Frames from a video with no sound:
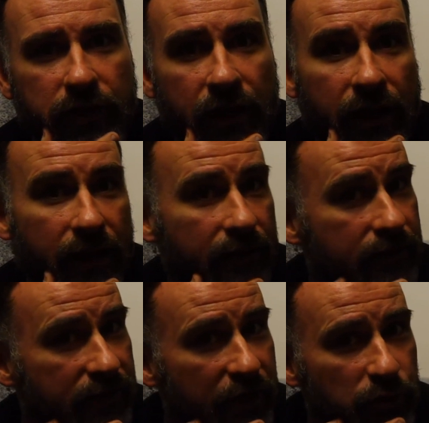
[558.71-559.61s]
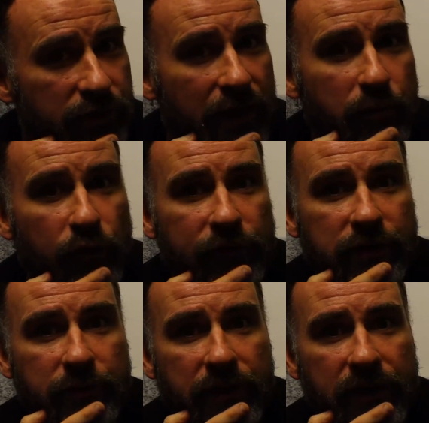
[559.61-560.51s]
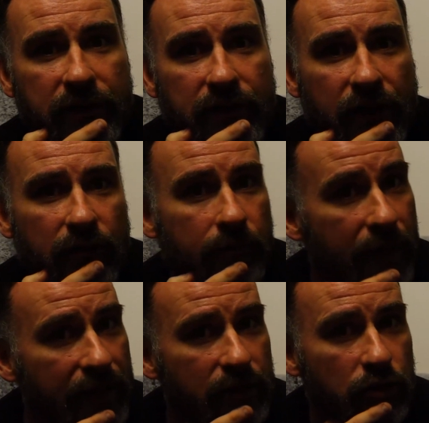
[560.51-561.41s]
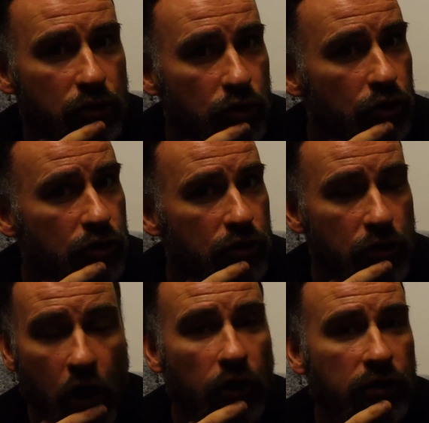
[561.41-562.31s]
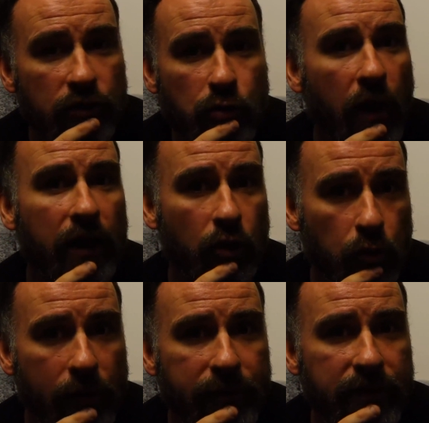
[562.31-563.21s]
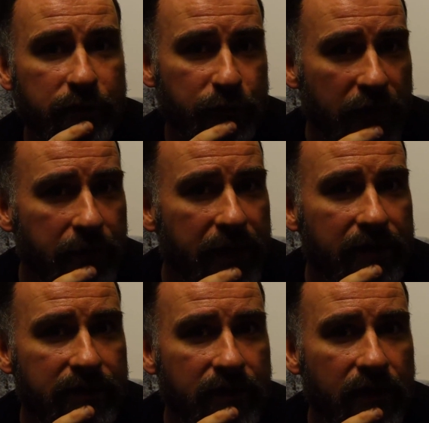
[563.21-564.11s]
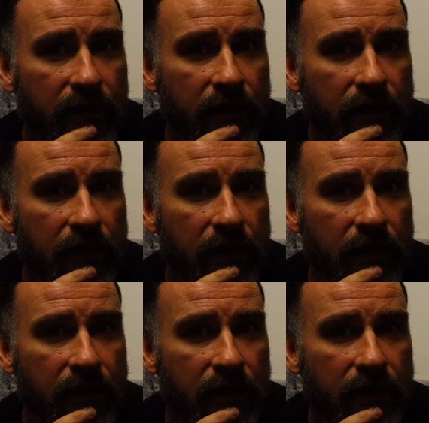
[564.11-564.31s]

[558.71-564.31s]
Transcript: a sexual dimorphism thing, that males are just not as well equipped as females